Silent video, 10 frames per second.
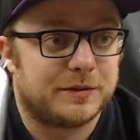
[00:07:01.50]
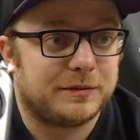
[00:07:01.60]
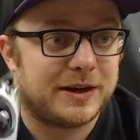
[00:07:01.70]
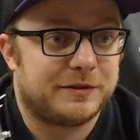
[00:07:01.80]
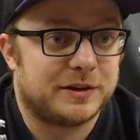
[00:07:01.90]
on
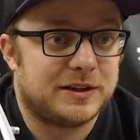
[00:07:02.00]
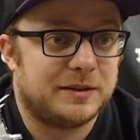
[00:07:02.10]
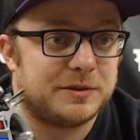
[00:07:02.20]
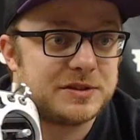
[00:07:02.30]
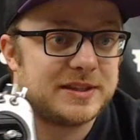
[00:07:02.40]
whatever
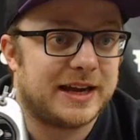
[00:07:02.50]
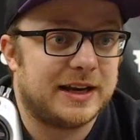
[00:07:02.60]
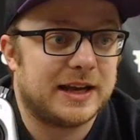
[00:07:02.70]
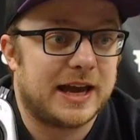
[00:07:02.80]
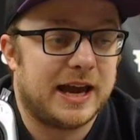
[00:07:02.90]
team you're
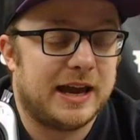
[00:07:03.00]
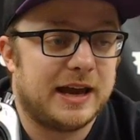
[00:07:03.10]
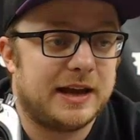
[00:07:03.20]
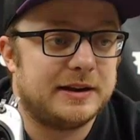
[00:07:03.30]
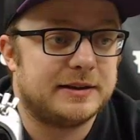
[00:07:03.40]
standing,
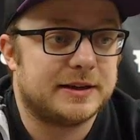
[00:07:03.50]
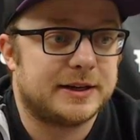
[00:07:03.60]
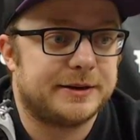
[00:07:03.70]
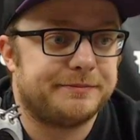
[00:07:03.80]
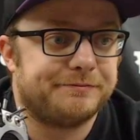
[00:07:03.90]
and
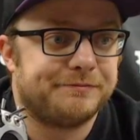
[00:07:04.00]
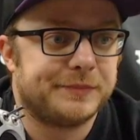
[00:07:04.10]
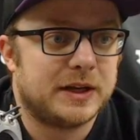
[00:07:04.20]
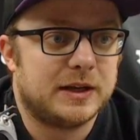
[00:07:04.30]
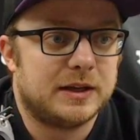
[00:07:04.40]

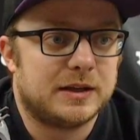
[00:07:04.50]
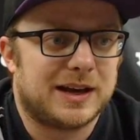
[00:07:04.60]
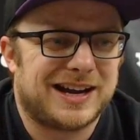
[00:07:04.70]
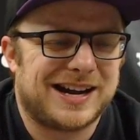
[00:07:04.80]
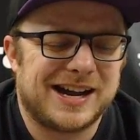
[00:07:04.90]

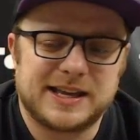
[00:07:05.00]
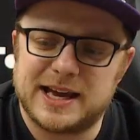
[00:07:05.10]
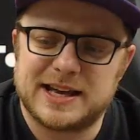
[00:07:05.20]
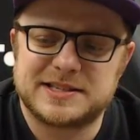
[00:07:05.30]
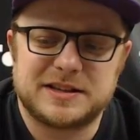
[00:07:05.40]
I
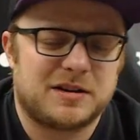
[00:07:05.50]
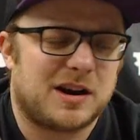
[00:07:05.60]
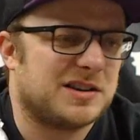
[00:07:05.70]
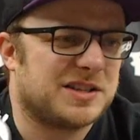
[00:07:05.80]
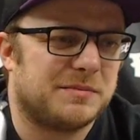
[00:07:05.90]
guess there
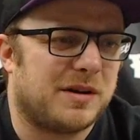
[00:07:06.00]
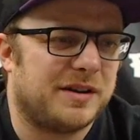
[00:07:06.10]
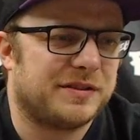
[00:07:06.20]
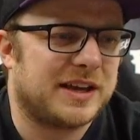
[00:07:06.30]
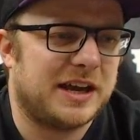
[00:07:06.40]
are some
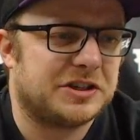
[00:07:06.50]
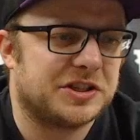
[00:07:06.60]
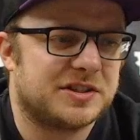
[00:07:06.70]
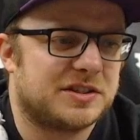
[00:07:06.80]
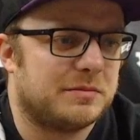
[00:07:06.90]

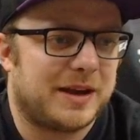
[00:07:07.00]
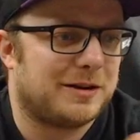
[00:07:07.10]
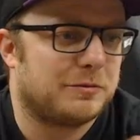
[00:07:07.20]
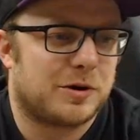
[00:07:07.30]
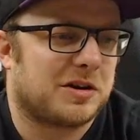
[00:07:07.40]
modifications to make
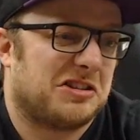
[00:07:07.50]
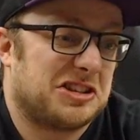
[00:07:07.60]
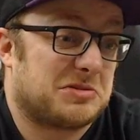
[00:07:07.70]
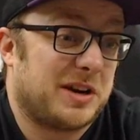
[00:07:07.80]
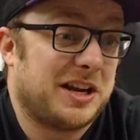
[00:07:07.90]
it work on
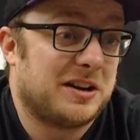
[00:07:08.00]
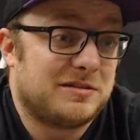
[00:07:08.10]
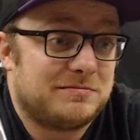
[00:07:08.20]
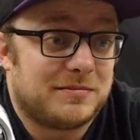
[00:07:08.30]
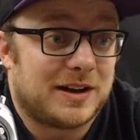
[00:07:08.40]
this
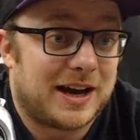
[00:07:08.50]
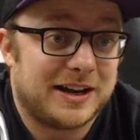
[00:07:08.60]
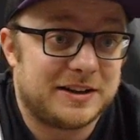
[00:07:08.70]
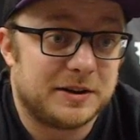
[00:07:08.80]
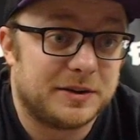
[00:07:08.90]
radio. I
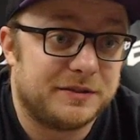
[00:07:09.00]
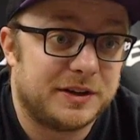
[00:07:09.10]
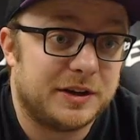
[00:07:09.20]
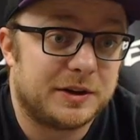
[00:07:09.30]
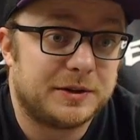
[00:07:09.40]
don't
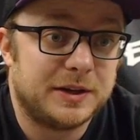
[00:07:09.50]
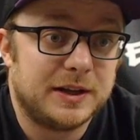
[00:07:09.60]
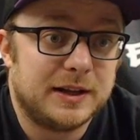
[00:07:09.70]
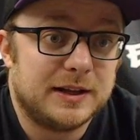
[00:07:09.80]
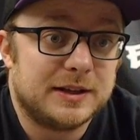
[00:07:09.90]
even know.
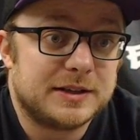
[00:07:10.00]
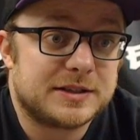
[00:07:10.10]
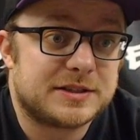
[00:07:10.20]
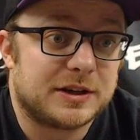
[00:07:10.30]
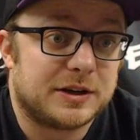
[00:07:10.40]

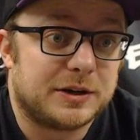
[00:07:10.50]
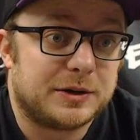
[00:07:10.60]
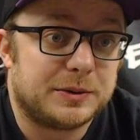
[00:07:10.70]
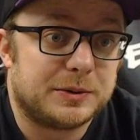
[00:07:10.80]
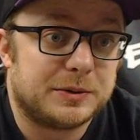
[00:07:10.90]

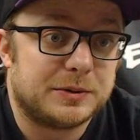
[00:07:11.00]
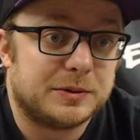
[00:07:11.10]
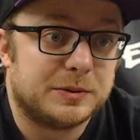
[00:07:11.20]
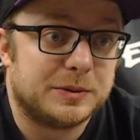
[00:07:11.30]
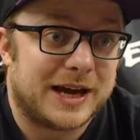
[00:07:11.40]

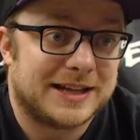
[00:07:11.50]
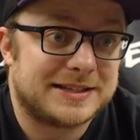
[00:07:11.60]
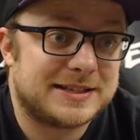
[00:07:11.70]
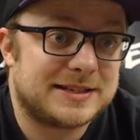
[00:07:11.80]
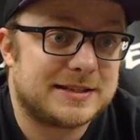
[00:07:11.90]
So
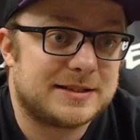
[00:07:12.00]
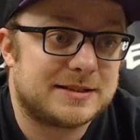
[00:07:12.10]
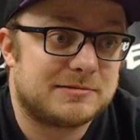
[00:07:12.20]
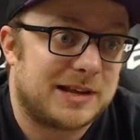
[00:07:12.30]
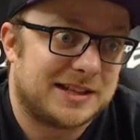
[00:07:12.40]

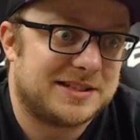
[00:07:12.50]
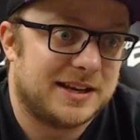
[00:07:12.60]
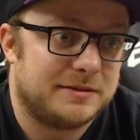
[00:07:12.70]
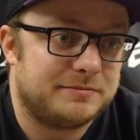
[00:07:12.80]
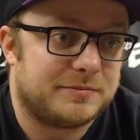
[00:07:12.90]
that's
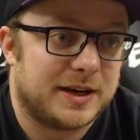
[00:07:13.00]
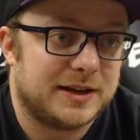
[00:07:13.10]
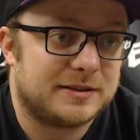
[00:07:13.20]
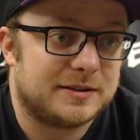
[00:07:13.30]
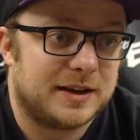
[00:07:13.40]
it, right?